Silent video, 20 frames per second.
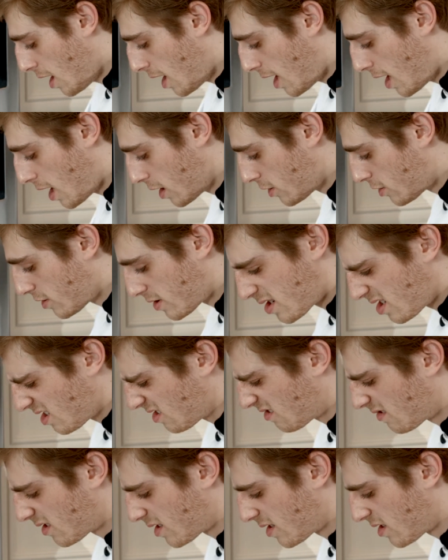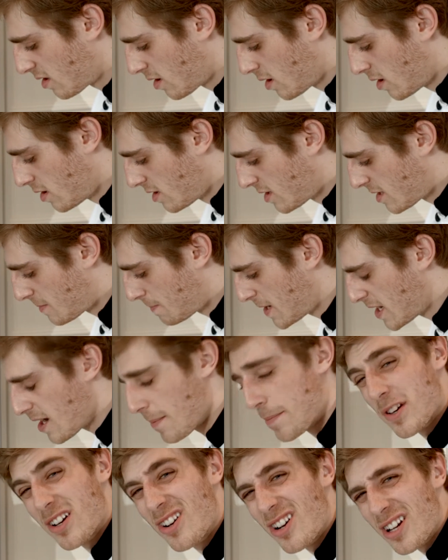uh, just to speed
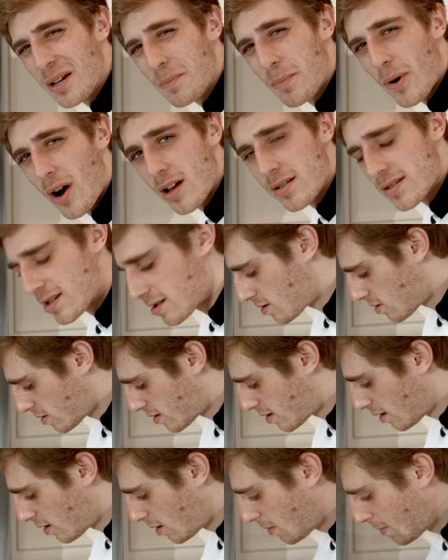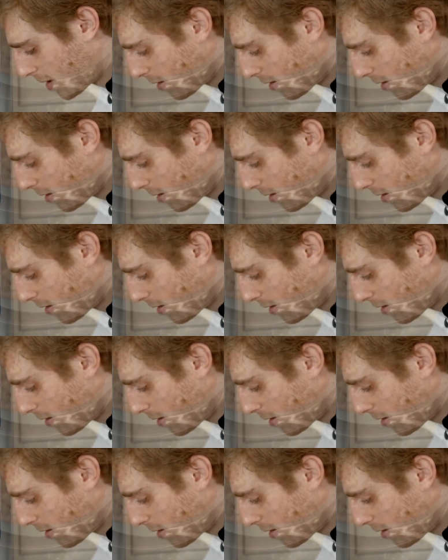up the cooking process just a little